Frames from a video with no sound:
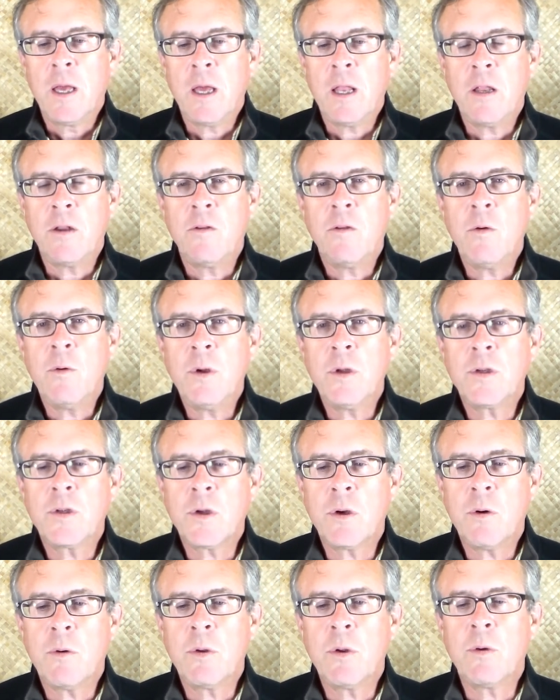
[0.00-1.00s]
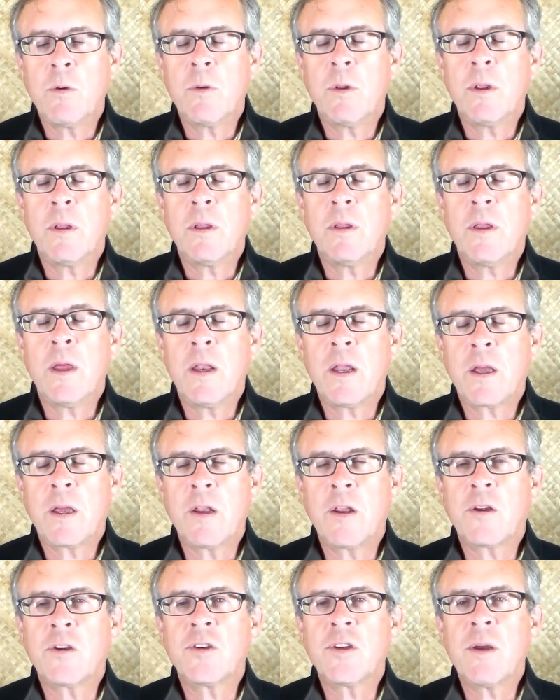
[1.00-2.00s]
and in doing so, you then
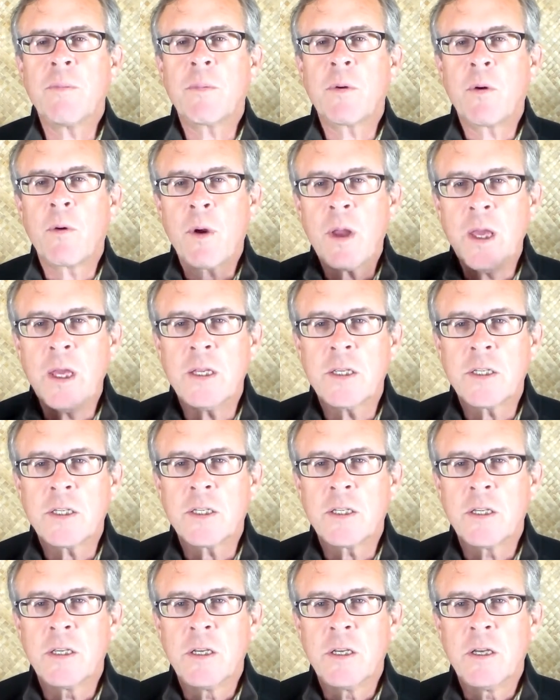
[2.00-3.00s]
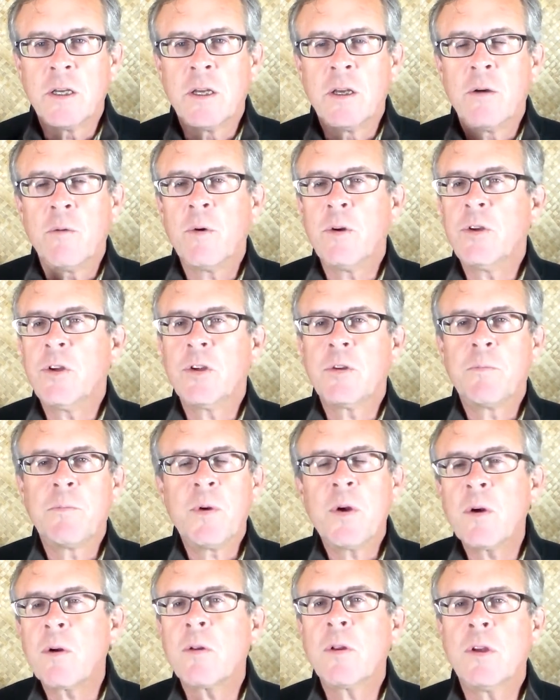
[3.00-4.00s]
can accept grace, which is
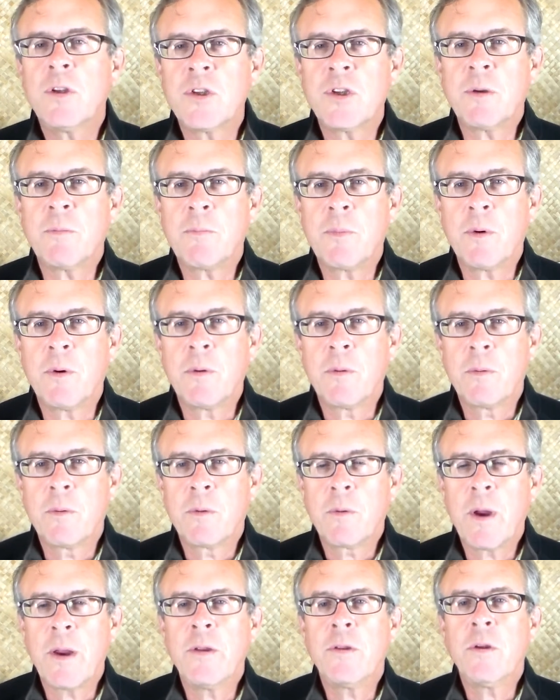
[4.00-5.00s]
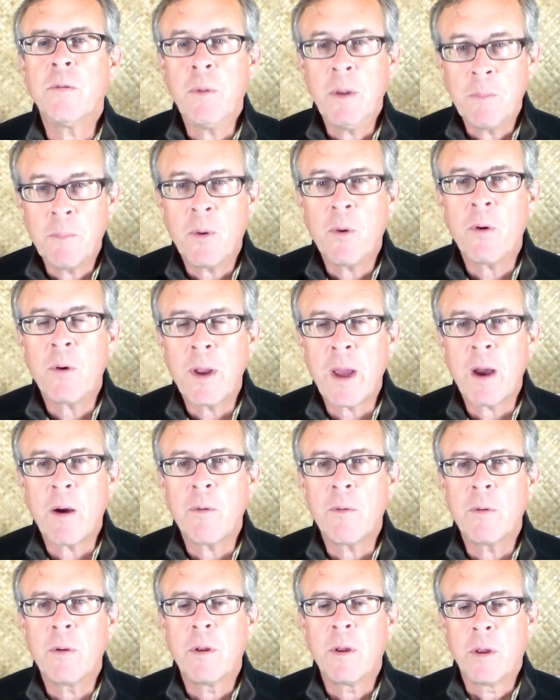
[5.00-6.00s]
purely simple, right, to be poured
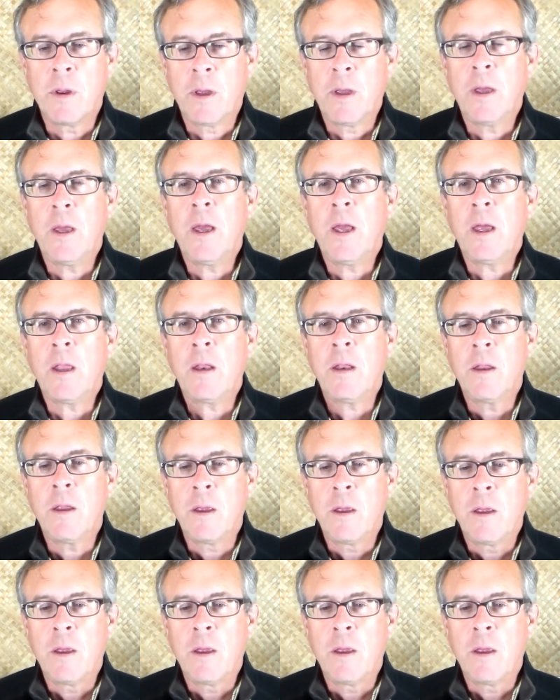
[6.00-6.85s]
out, and